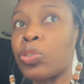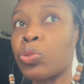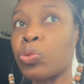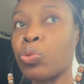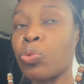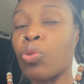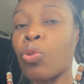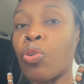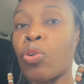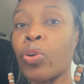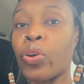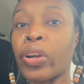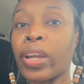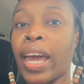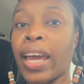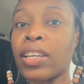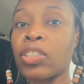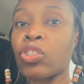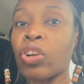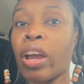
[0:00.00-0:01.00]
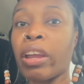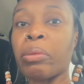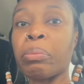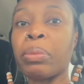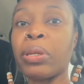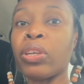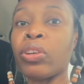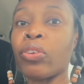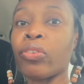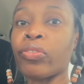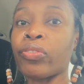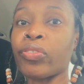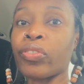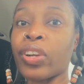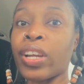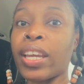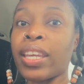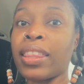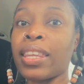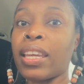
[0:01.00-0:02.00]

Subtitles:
you or, like, try to be your friend.